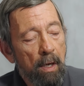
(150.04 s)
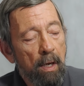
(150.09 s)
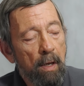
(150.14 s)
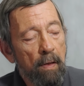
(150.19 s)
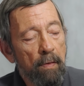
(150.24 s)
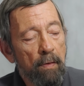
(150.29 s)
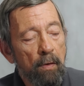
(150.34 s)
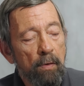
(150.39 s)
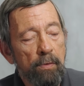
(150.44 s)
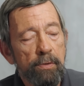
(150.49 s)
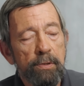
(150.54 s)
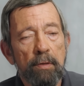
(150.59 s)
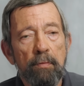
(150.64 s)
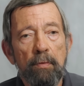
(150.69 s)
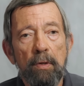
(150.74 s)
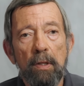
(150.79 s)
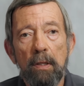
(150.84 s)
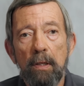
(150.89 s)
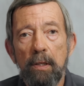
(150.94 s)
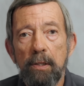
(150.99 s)
and those that
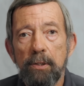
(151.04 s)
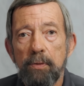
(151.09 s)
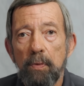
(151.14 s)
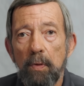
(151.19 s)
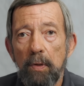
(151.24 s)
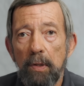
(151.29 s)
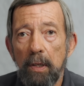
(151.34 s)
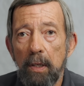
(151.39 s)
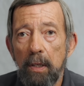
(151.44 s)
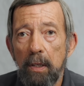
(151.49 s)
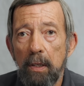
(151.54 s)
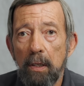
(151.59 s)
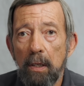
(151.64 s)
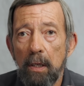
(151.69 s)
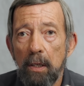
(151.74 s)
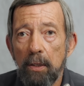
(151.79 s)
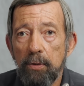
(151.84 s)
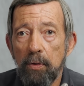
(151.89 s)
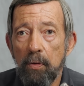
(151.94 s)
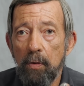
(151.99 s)
release with
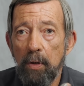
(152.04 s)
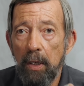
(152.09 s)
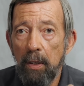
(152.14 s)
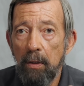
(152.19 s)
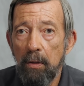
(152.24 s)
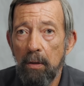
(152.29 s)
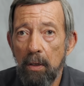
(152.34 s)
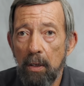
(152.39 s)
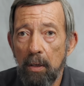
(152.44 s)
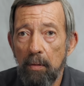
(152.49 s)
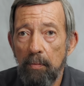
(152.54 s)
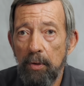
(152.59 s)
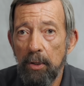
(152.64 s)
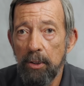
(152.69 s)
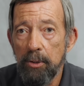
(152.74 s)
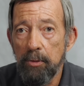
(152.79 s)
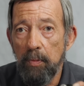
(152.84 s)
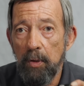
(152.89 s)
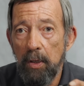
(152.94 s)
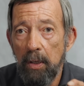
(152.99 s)
a turning knob,
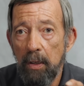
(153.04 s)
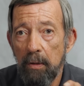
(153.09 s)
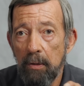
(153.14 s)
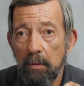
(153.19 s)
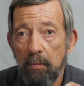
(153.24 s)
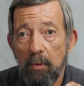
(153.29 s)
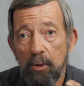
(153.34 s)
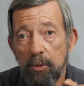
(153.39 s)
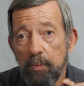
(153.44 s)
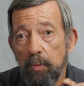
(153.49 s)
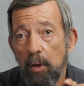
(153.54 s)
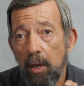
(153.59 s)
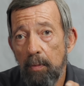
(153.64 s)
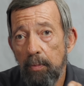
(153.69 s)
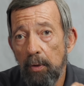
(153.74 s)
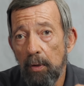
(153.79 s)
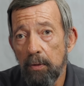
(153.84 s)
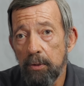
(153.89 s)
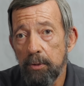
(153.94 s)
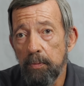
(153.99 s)
this being the most
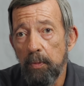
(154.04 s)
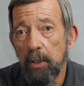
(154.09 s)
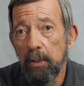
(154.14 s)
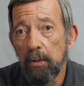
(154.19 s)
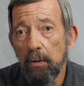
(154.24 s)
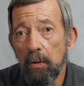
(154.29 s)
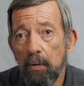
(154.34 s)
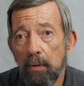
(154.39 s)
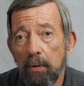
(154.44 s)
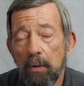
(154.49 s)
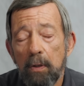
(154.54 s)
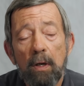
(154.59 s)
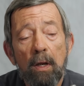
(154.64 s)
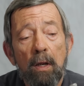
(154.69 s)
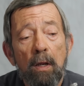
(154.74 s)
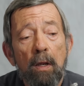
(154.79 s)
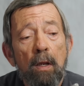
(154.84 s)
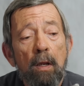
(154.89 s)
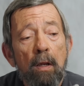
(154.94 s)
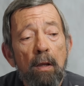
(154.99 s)
popular speed loader,
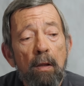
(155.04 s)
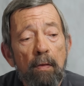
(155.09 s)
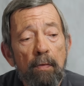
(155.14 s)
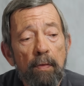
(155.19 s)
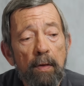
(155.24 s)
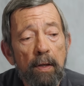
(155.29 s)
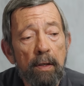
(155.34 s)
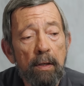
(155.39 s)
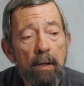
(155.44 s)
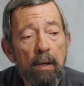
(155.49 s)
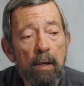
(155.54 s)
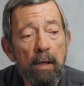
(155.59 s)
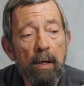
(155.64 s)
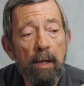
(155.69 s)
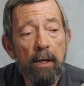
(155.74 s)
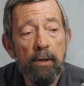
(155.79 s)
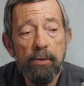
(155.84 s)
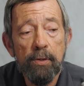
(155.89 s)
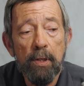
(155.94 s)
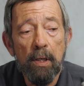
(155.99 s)
the
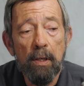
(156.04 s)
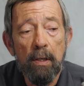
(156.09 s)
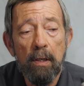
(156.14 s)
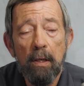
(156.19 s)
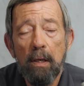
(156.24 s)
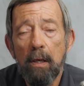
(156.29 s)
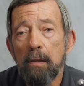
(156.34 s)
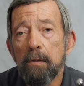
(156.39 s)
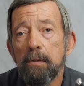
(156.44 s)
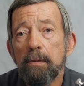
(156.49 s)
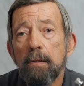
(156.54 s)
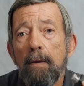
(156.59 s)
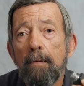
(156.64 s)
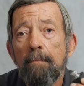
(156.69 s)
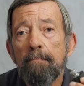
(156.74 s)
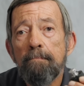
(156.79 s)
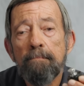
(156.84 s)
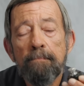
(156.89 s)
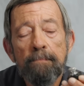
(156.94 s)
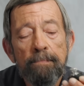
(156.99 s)
HKS.
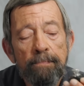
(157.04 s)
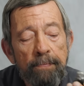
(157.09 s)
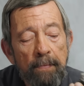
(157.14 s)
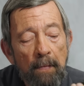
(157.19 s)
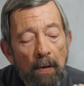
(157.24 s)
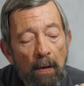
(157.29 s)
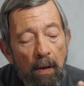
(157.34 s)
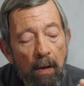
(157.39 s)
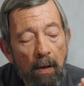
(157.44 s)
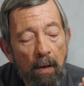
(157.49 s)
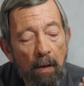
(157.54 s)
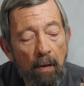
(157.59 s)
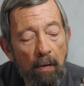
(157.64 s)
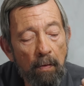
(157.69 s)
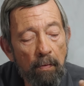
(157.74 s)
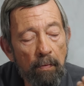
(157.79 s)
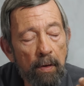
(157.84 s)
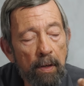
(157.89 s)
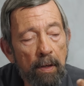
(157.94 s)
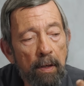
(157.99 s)

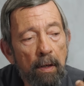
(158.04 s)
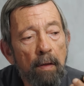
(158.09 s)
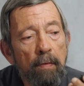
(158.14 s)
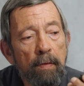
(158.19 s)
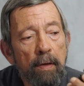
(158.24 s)
The